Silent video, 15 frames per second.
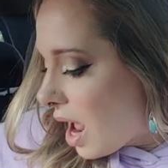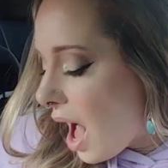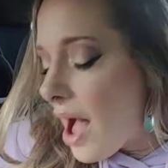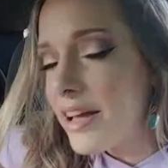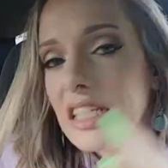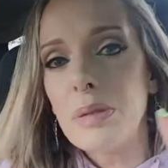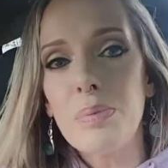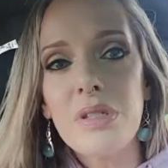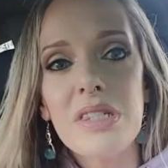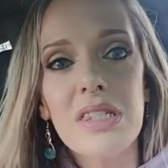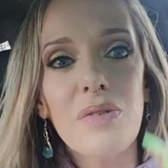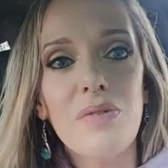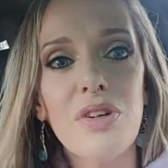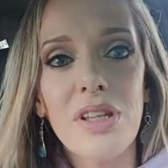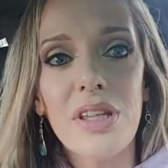I
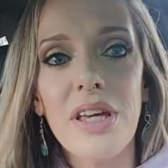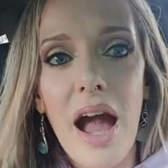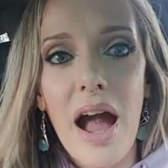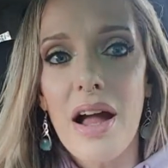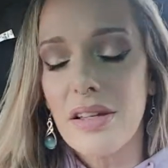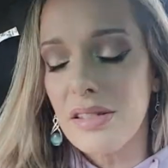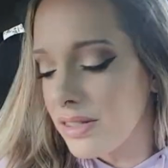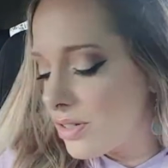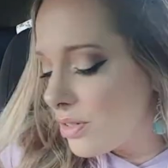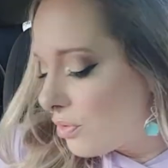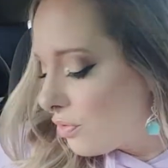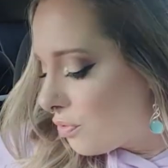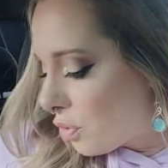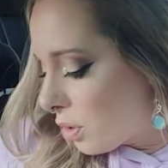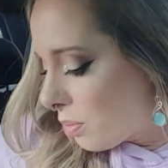specifically asked
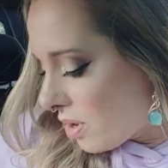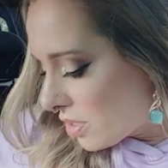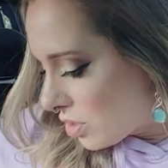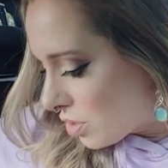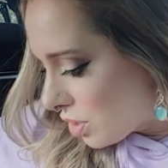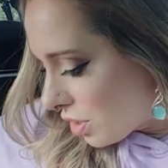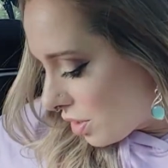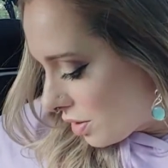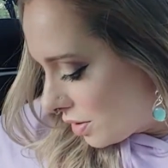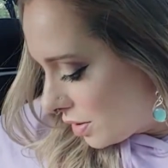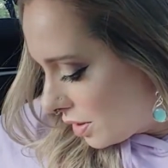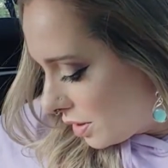for mustard.